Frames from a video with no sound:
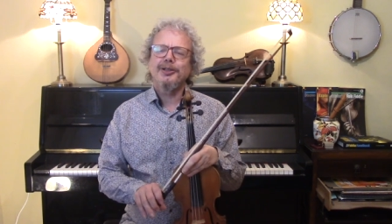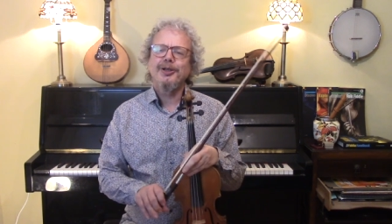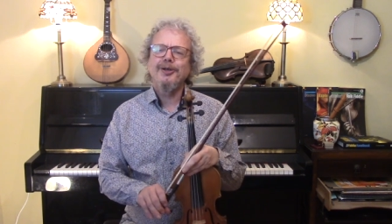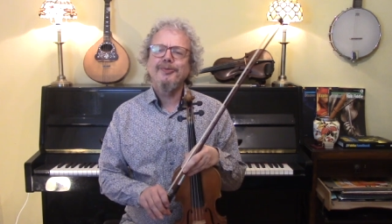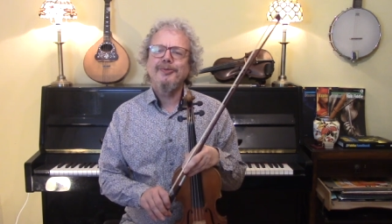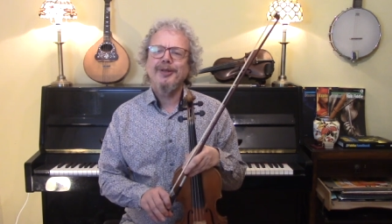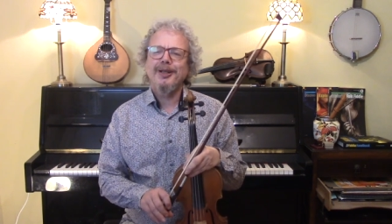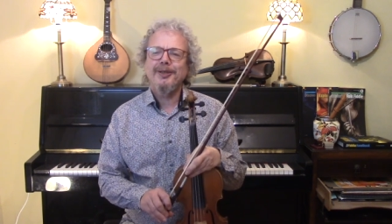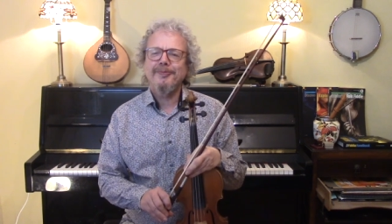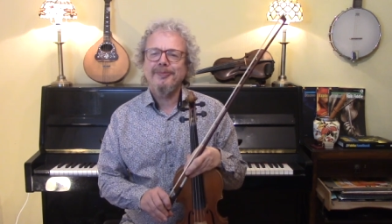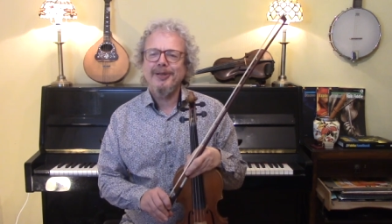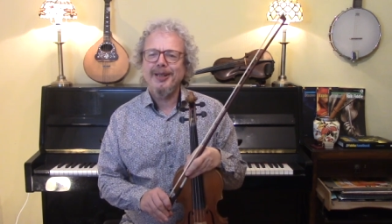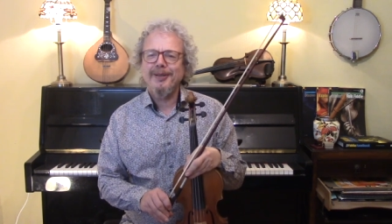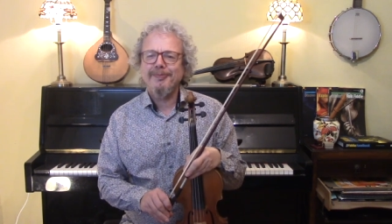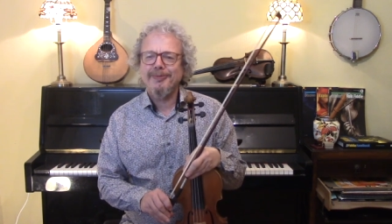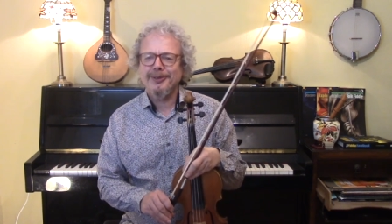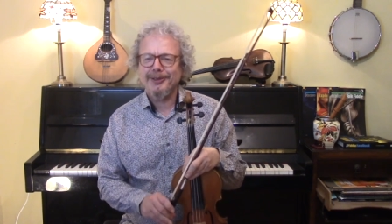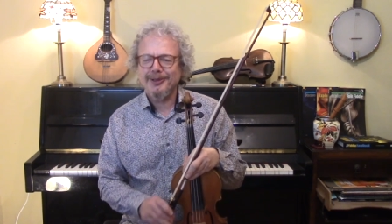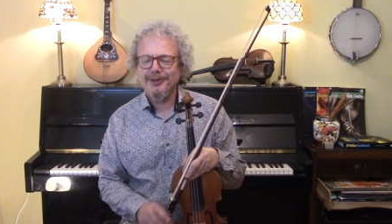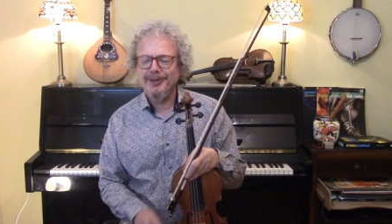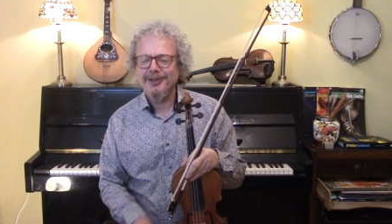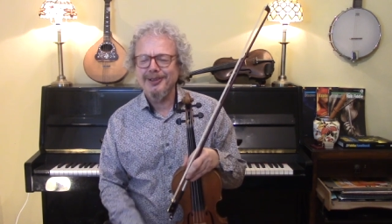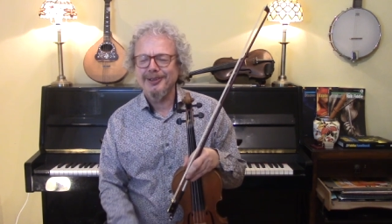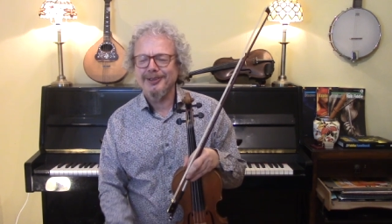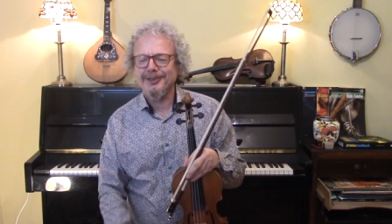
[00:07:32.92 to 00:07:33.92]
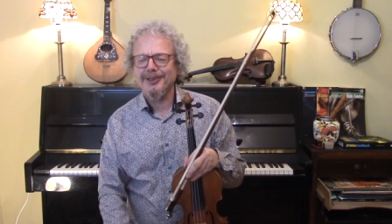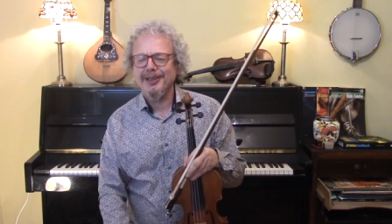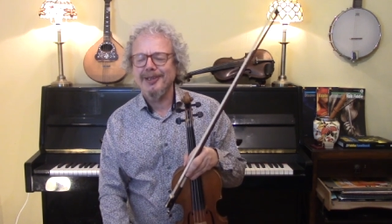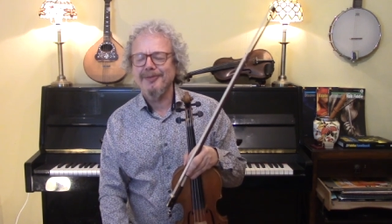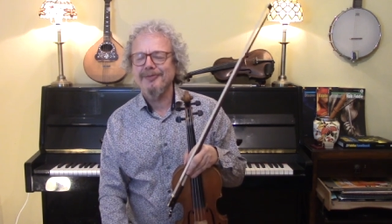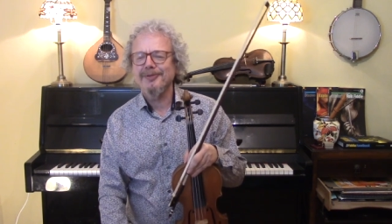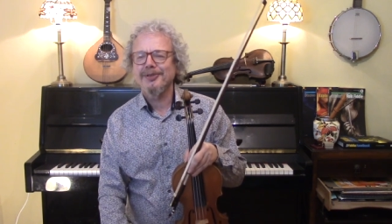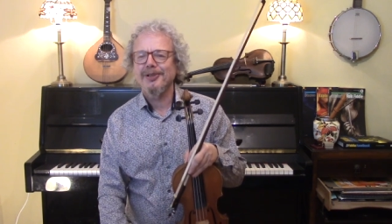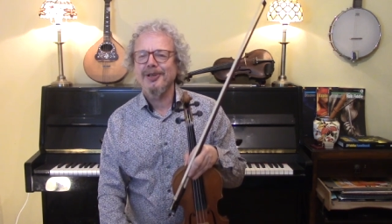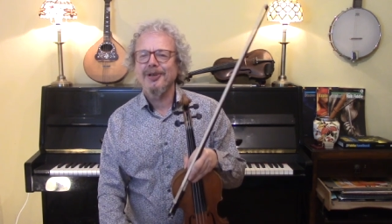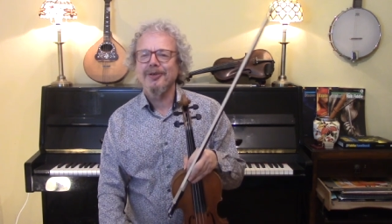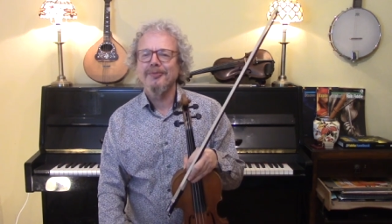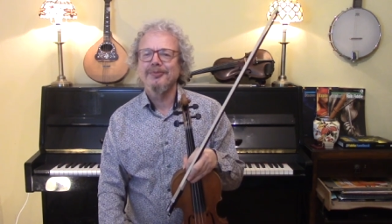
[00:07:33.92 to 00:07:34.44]
too many people doing the
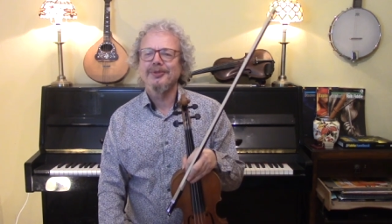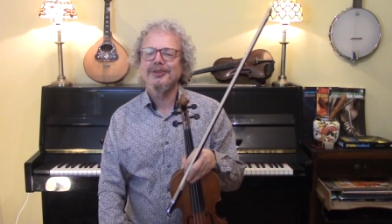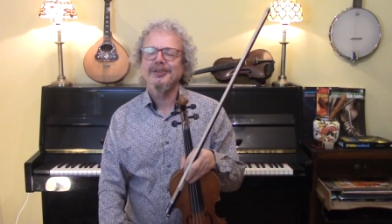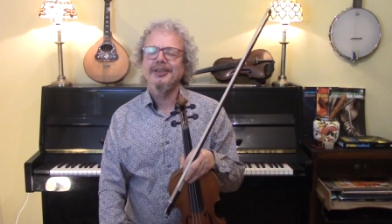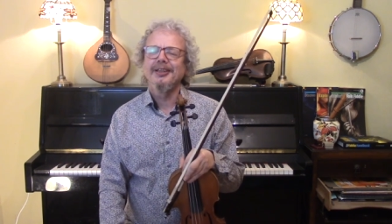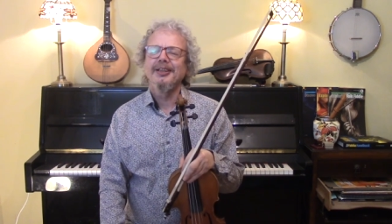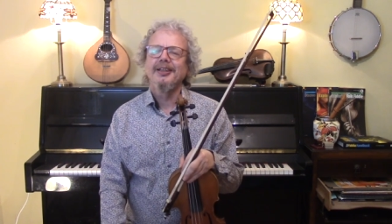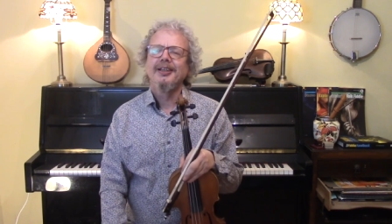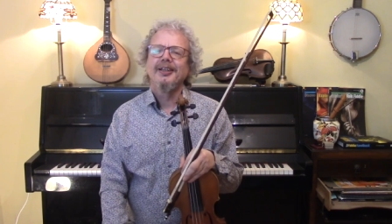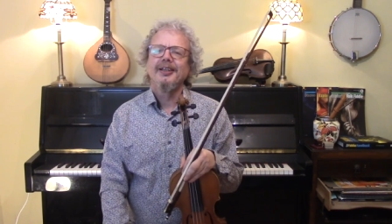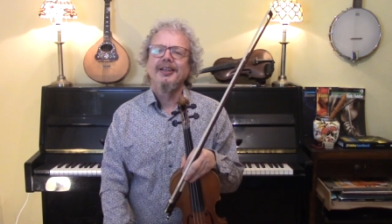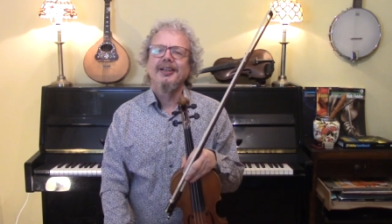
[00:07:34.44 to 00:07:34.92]
same jobs.